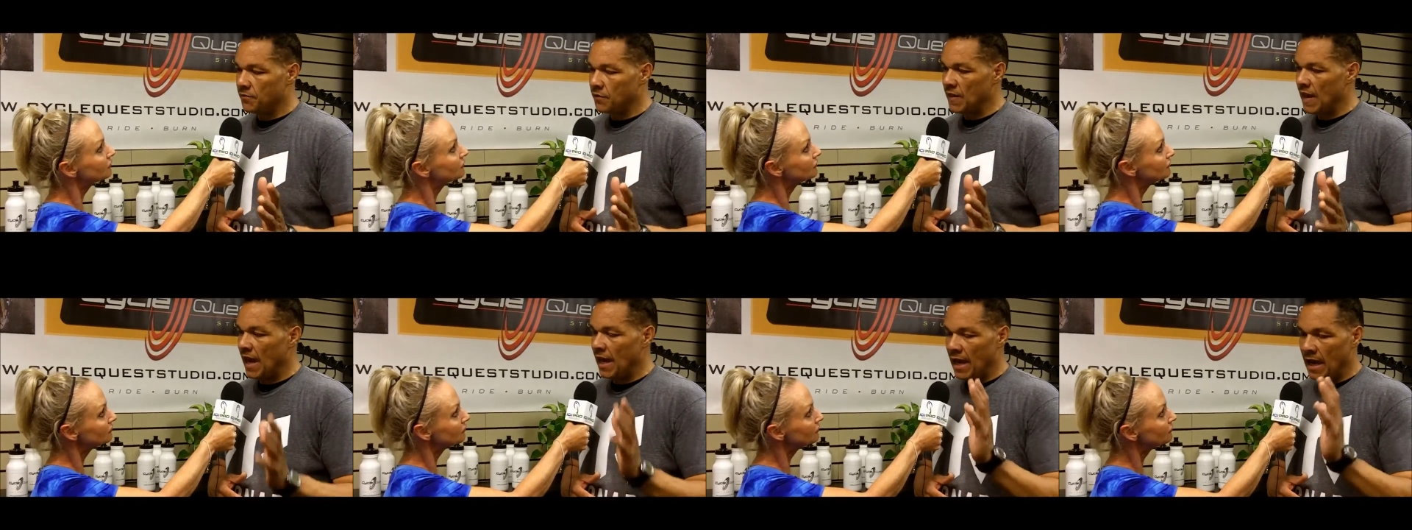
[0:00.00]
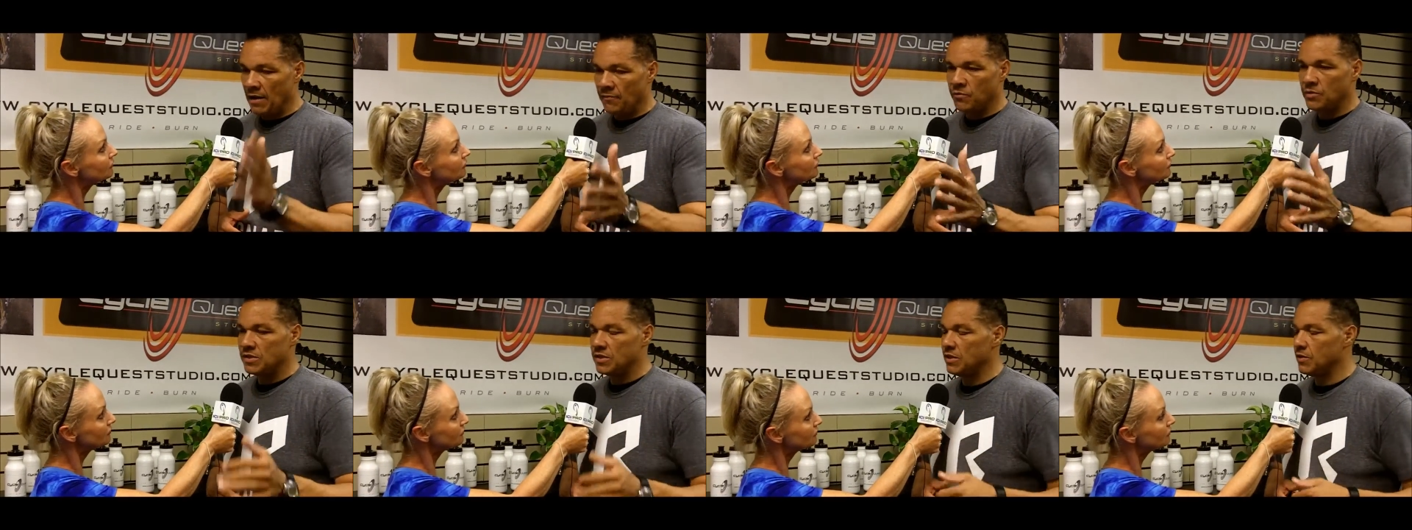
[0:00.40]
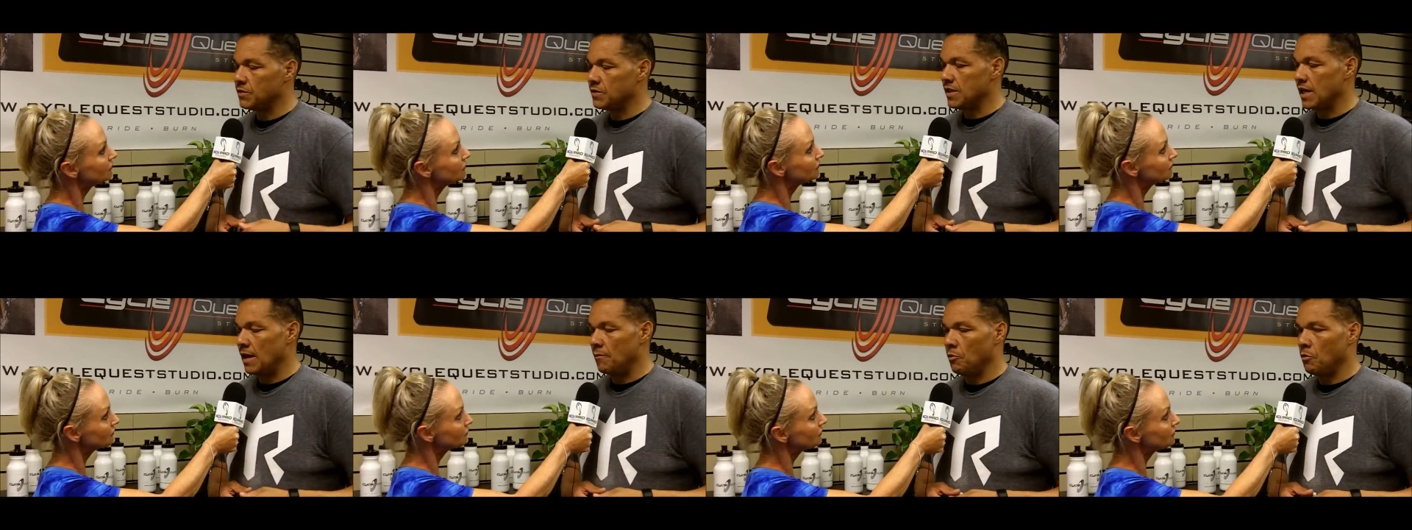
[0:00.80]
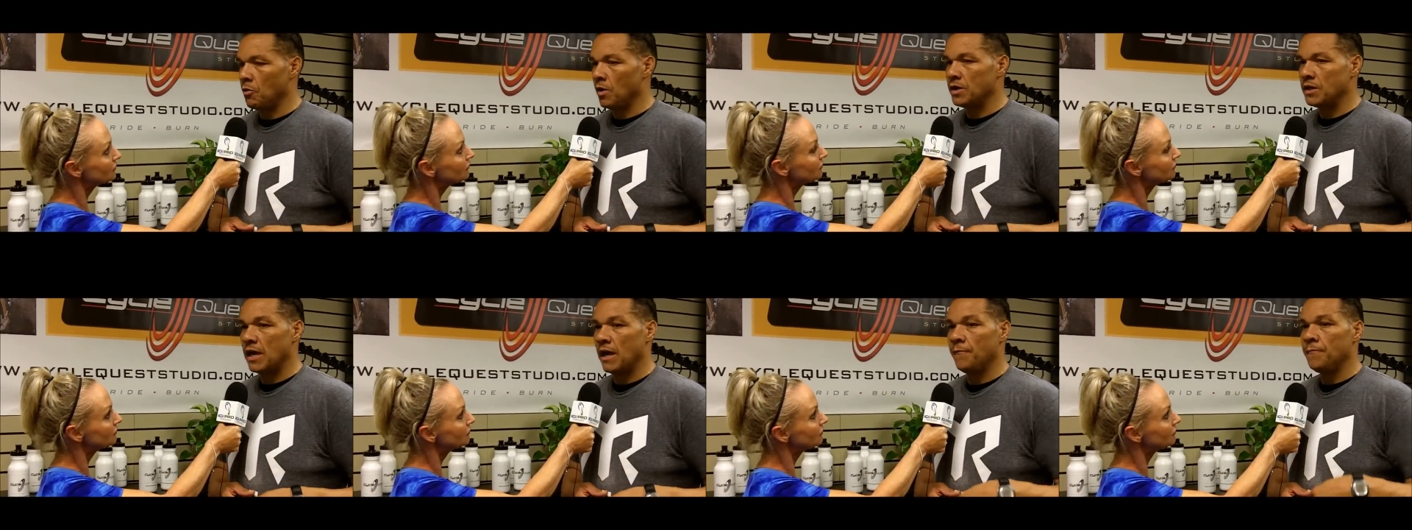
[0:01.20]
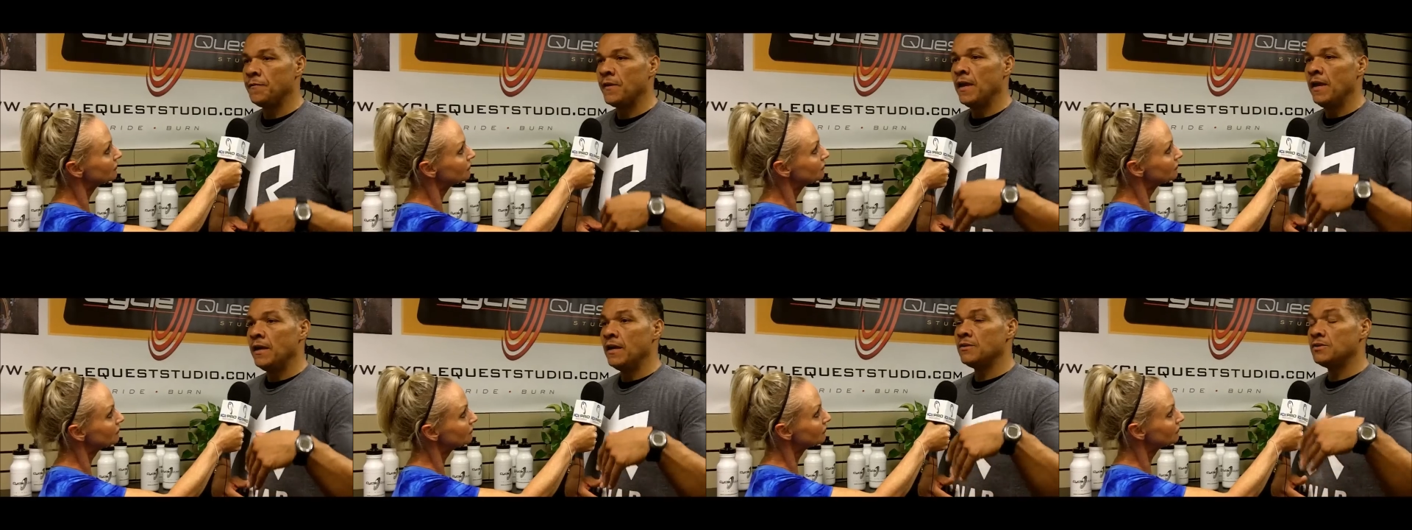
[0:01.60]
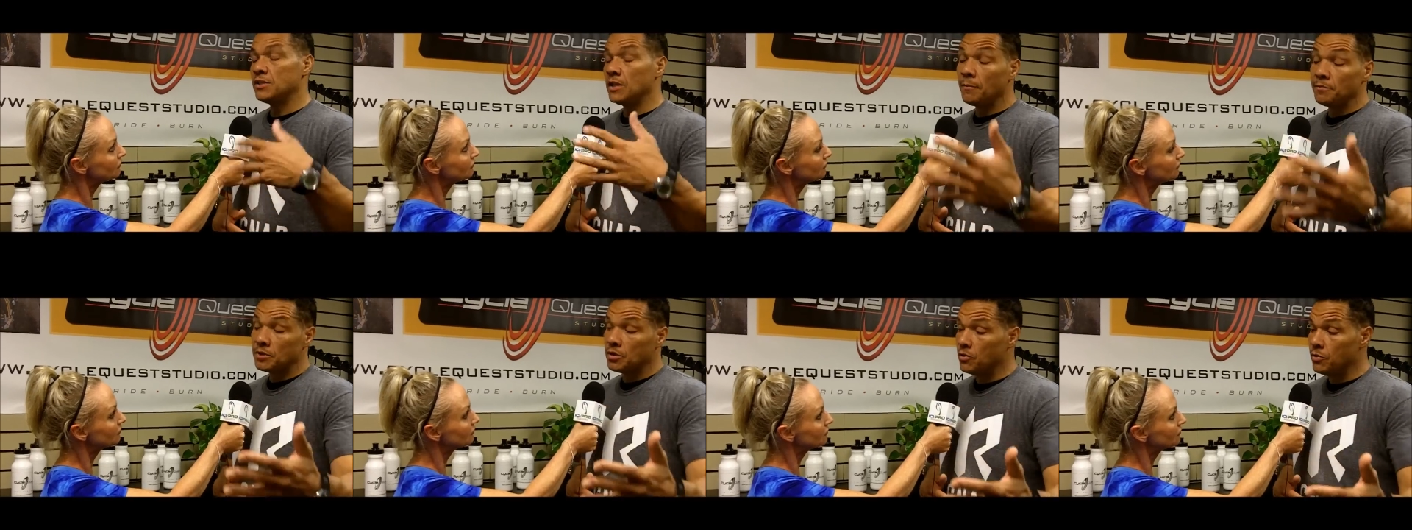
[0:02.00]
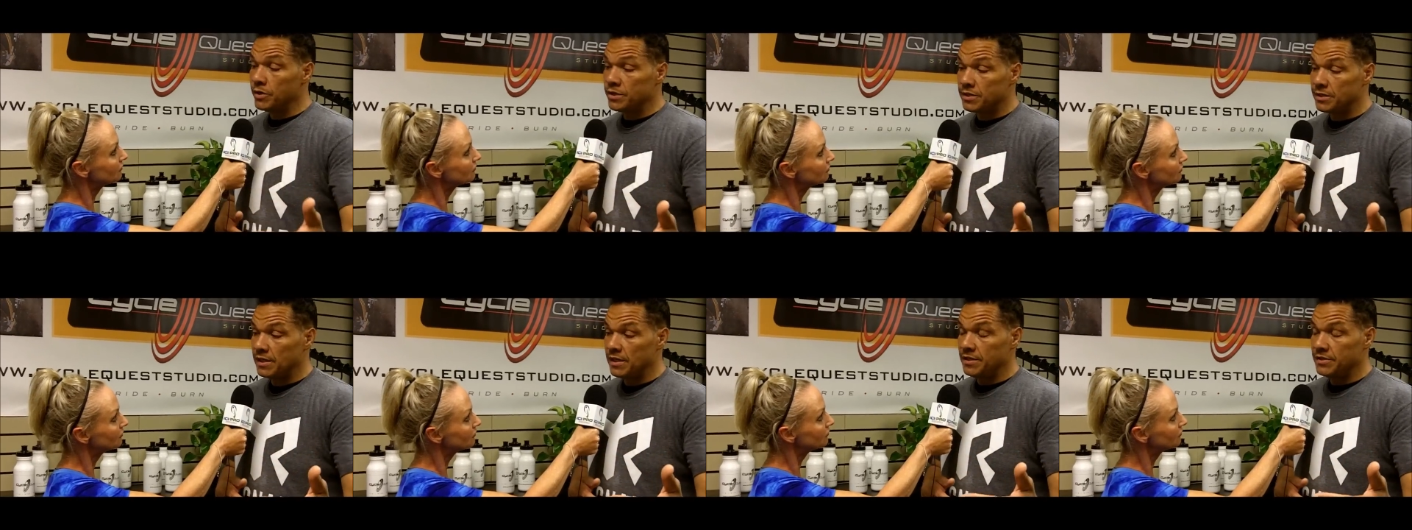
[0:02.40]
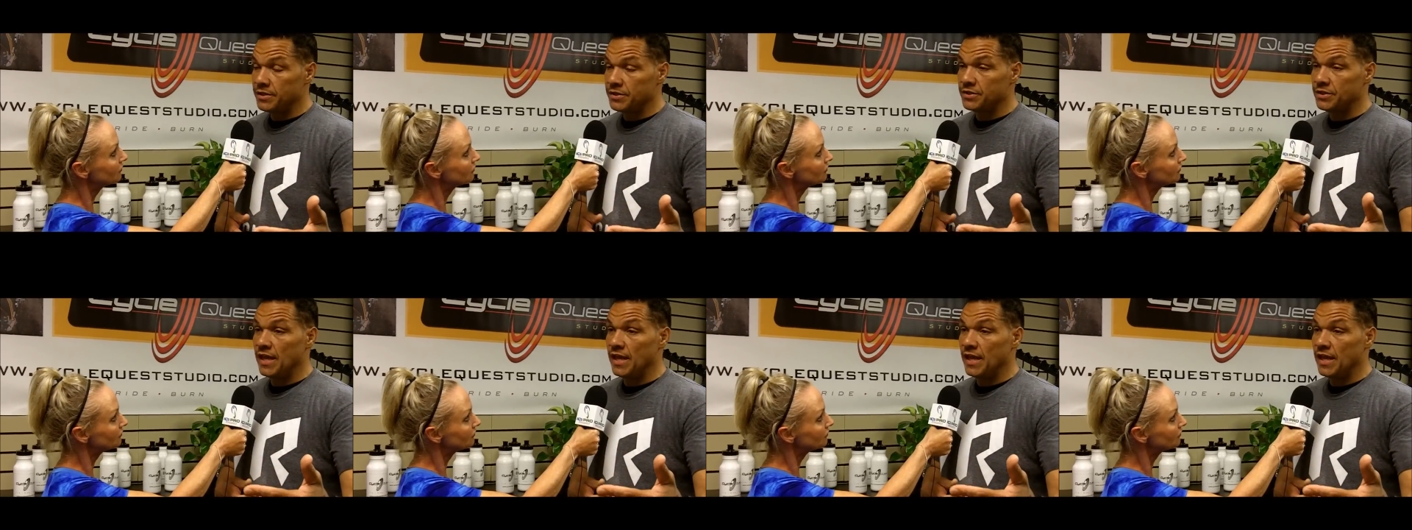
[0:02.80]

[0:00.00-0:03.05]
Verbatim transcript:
Speaker 1: for that every single time we worked out. Now, subsequent seasons,